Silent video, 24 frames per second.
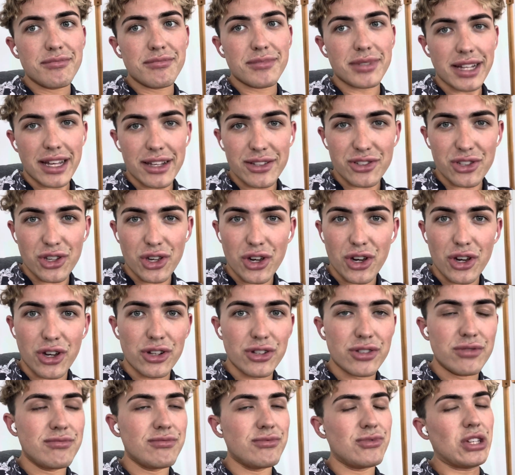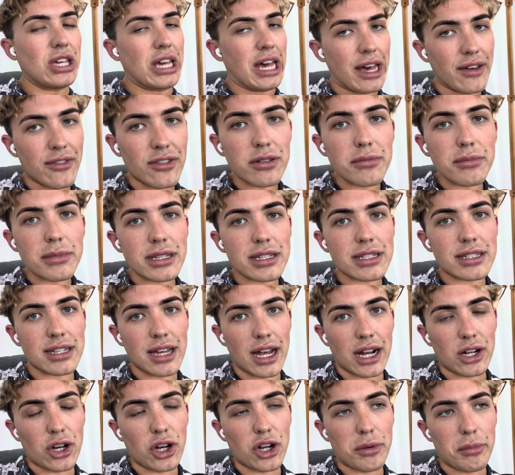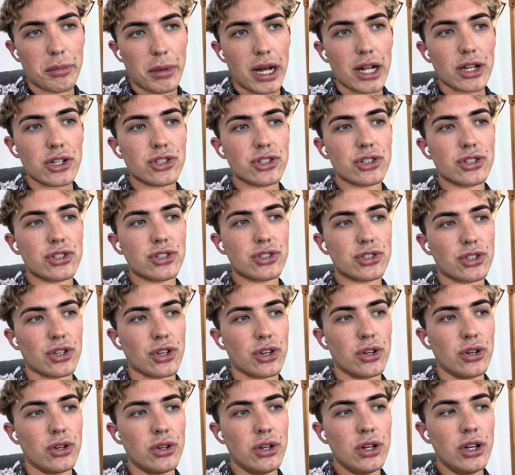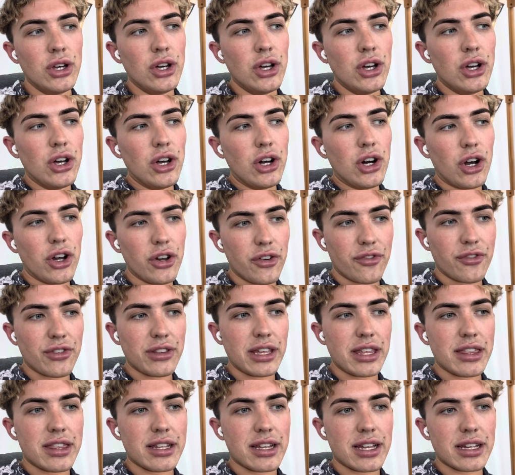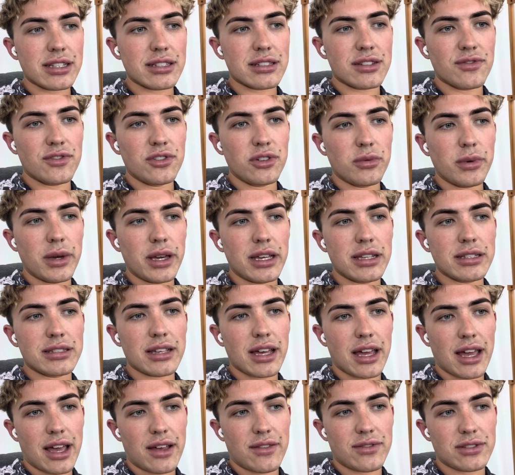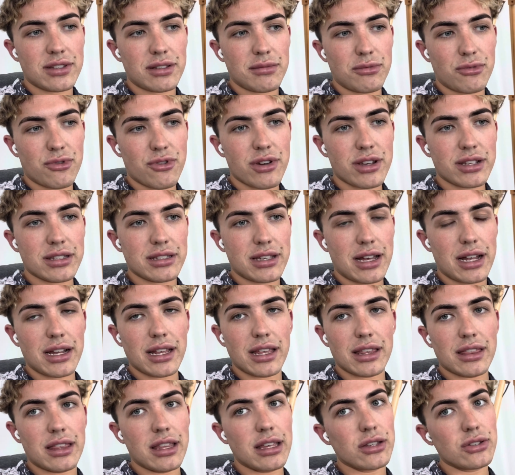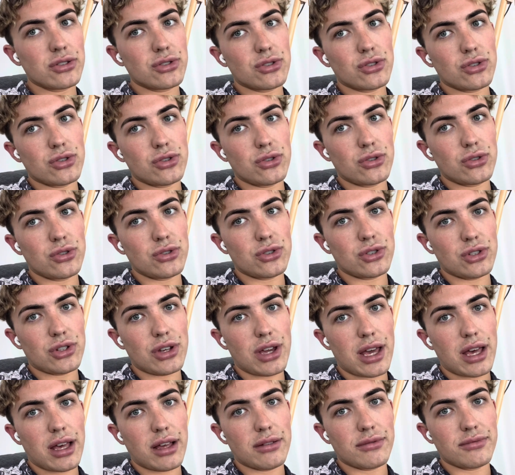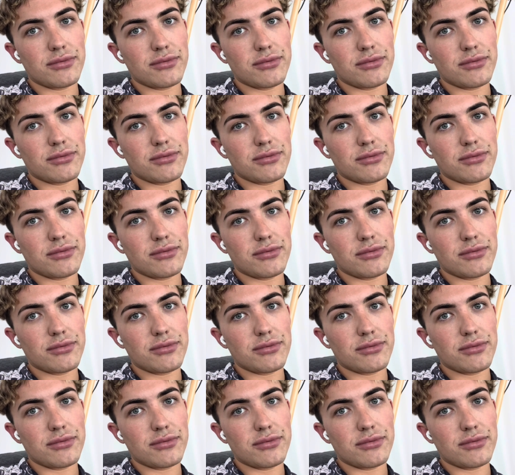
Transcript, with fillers: As you heard, you haven't missed out on much, so hopefully the next few weeks I have some more exciting things to share.